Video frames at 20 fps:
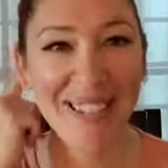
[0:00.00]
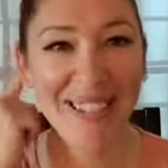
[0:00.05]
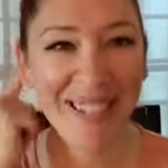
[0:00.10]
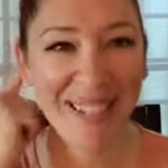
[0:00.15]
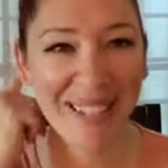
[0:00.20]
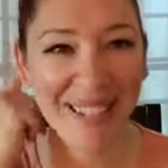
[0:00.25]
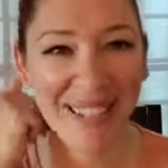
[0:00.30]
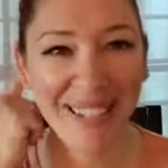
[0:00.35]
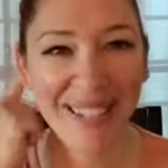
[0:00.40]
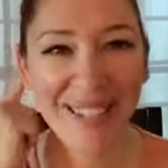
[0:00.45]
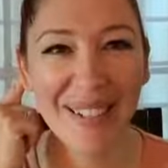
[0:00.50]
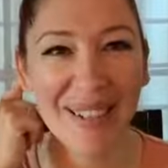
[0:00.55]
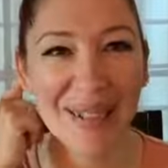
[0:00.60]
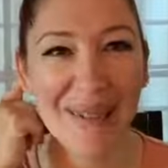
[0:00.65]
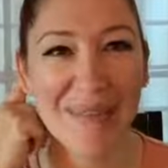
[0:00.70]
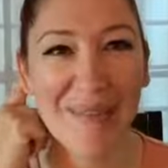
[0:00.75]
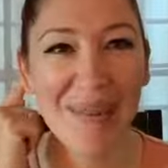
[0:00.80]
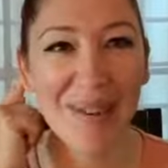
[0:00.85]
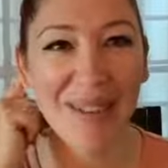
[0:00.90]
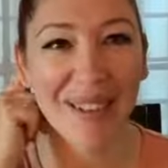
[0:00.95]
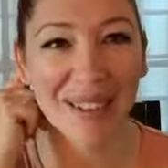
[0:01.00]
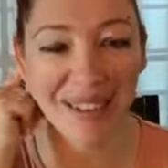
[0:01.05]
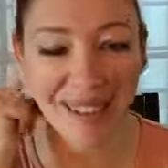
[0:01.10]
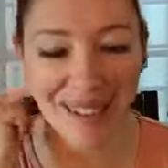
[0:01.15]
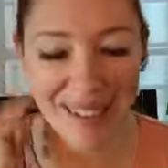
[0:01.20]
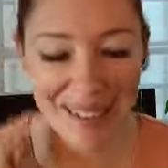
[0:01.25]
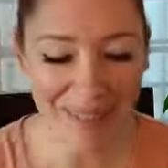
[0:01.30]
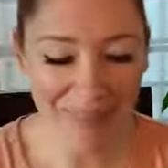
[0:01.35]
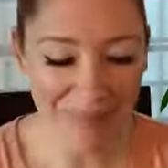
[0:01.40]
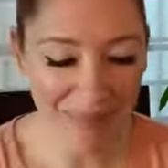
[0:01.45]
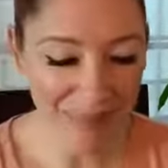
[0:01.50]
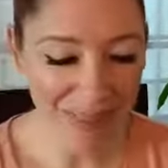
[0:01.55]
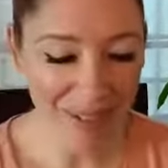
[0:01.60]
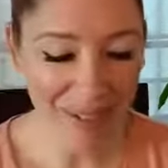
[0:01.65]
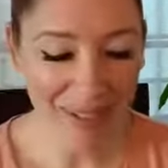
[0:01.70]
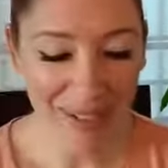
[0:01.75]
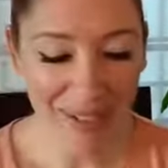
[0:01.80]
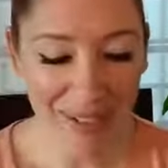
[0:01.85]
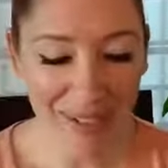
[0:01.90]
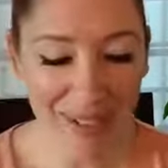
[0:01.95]
Good morning.
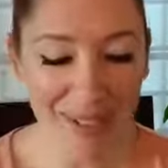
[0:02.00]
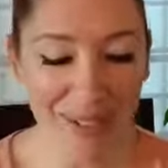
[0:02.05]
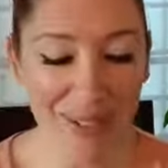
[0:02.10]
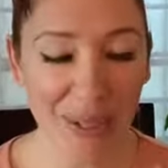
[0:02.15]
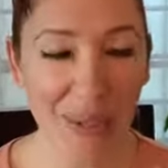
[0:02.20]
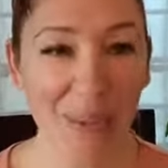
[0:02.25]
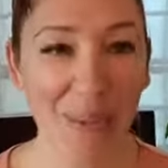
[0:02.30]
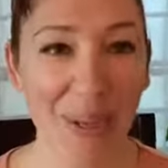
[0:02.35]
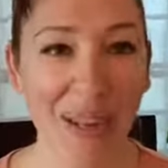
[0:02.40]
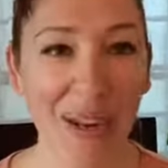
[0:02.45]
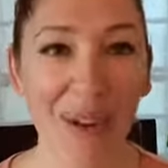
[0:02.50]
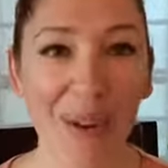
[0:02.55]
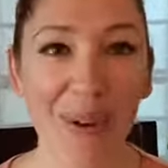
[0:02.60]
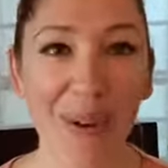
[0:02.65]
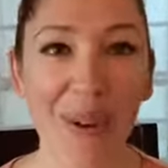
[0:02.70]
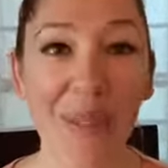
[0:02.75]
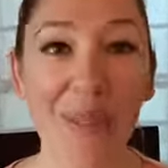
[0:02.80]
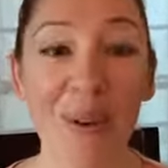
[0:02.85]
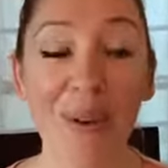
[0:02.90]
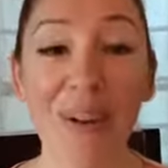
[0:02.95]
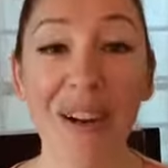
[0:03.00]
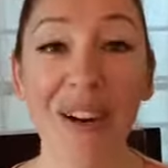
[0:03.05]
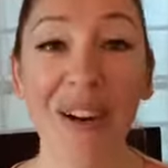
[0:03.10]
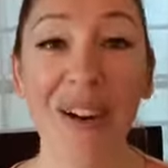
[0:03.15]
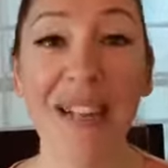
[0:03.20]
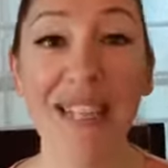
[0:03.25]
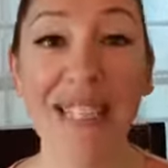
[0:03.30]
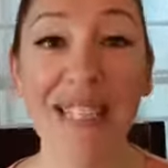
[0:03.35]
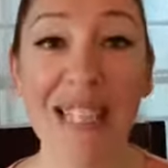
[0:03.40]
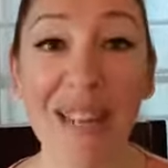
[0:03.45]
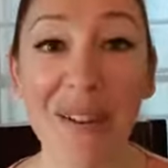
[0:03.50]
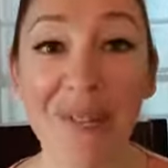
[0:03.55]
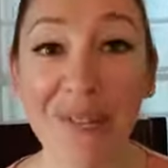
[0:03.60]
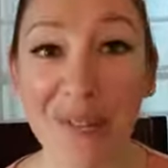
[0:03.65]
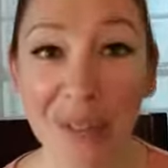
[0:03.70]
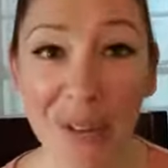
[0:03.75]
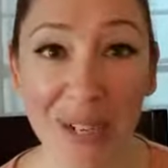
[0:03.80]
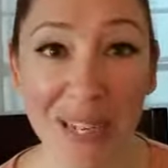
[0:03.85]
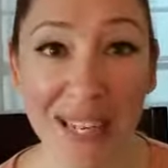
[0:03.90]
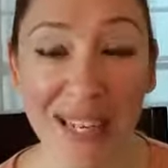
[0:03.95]
So we are going through, we are on day
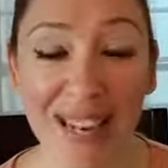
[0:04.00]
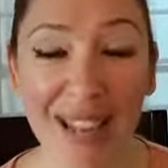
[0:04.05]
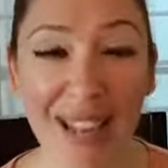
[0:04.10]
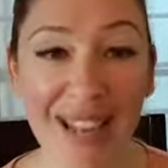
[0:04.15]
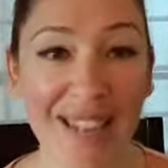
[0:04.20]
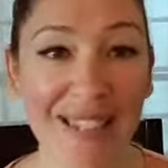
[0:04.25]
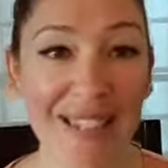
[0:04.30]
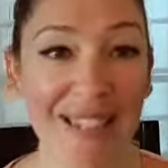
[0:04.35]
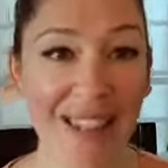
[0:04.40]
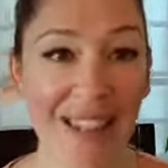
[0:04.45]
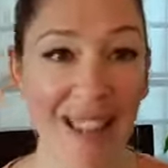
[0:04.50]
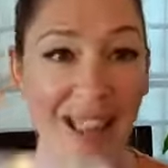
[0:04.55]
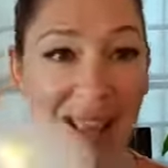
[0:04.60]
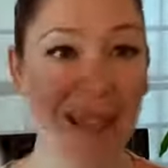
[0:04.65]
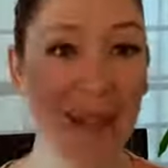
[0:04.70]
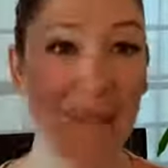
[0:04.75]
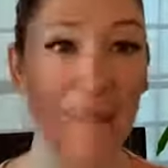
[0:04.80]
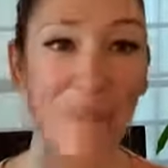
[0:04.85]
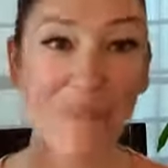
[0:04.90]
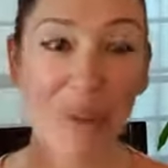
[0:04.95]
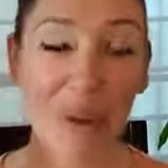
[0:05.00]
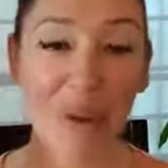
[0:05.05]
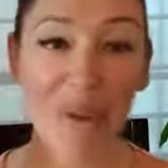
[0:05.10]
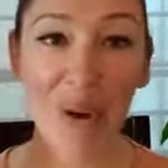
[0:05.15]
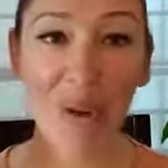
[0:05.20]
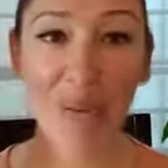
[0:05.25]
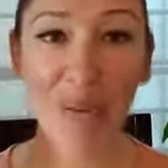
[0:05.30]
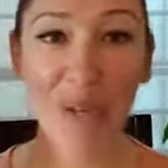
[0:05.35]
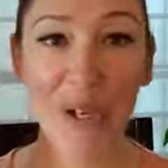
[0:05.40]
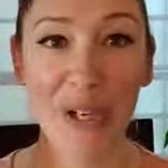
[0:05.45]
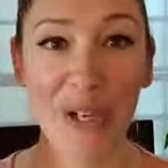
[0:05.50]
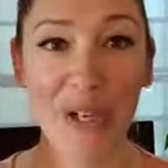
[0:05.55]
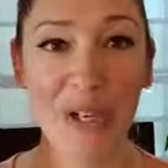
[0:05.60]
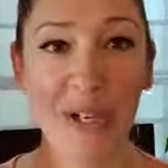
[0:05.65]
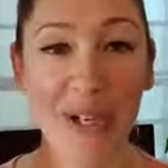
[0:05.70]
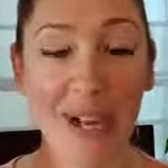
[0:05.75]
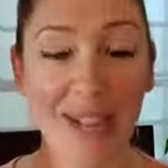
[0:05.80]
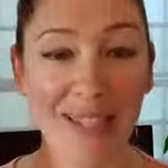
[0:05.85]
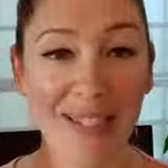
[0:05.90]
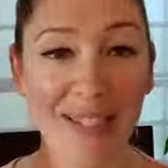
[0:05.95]
49 today of our Rooted in
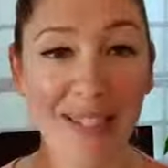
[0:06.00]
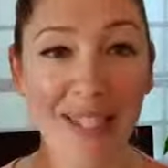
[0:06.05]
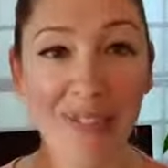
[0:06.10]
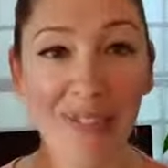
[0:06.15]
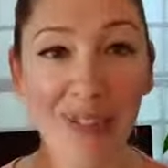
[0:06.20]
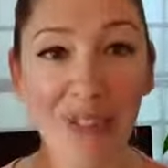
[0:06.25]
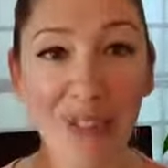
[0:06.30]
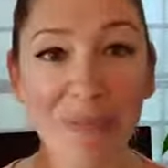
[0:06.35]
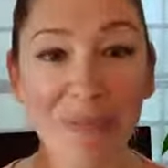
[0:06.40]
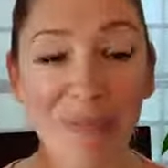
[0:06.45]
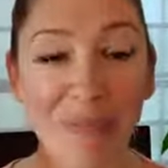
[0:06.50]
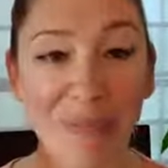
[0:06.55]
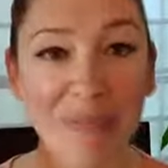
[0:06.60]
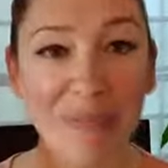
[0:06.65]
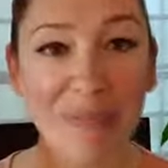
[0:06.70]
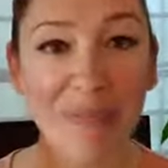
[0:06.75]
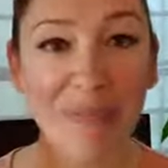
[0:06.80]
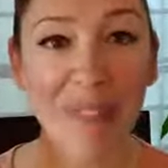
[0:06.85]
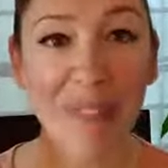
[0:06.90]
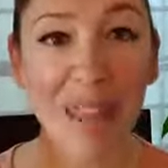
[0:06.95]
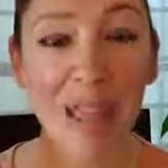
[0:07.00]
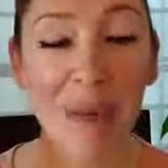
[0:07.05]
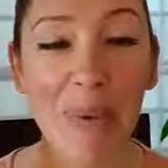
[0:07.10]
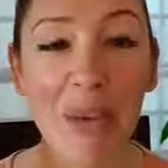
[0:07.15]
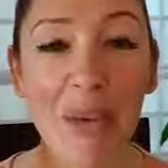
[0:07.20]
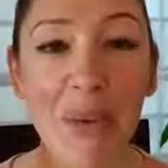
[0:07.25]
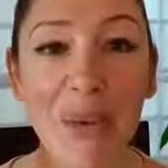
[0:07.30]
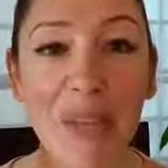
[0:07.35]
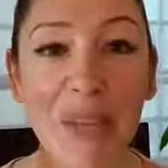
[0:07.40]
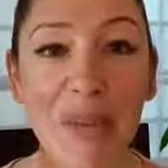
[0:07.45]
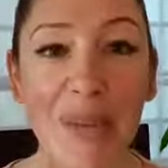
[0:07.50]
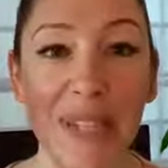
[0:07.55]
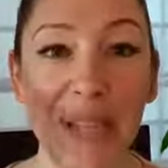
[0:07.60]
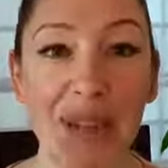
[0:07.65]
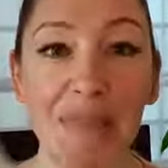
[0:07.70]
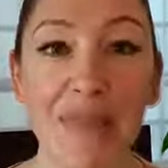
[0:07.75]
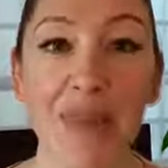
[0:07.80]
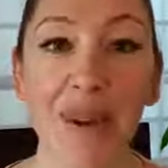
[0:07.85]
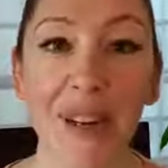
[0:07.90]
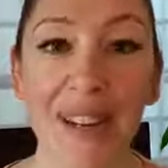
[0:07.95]
Christ devotional. And we're going through
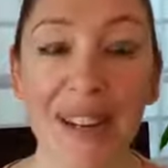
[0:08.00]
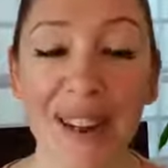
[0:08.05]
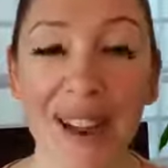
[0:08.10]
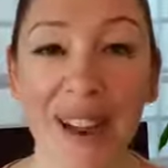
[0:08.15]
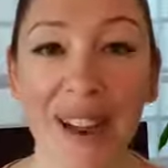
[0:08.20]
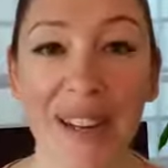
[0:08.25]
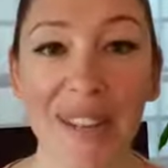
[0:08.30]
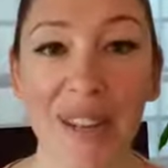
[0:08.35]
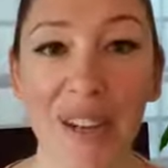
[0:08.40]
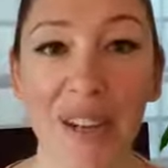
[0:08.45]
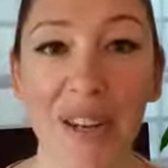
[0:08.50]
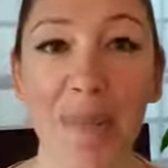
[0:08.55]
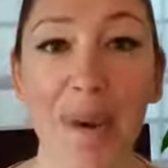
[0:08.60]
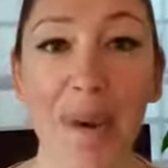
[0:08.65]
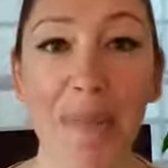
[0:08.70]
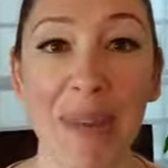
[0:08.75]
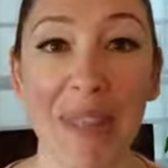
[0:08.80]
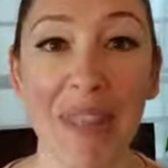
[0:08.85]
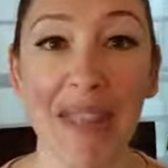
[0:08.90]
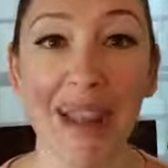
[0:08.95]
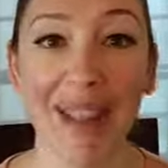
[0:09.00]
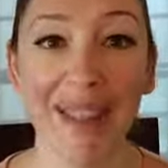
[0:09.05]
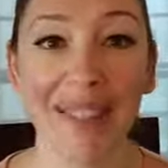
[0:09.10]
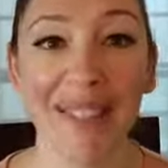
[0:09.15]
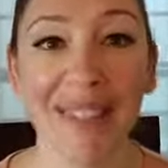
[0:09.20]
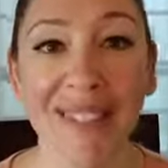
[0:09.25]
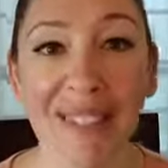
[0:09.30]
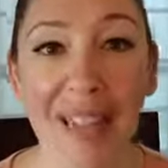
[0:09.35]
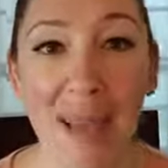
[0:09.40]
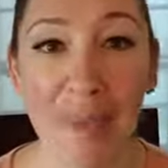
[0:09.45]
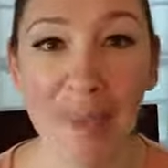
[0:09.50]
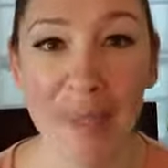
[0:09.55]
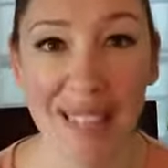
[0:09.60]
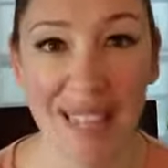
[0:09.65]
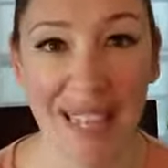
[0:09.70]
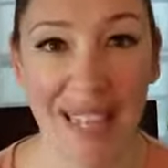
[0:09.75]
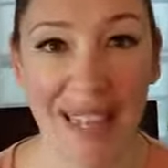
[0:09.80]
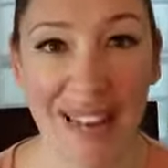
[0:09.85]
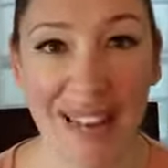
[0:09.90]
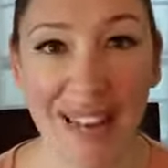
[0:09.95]
day 49 talking about being
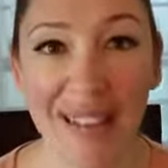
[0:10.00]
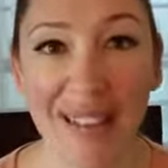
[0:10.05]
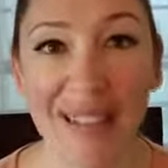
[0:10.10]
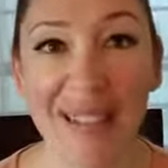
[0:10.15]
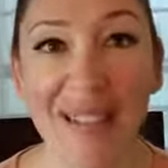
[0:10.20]
accepted,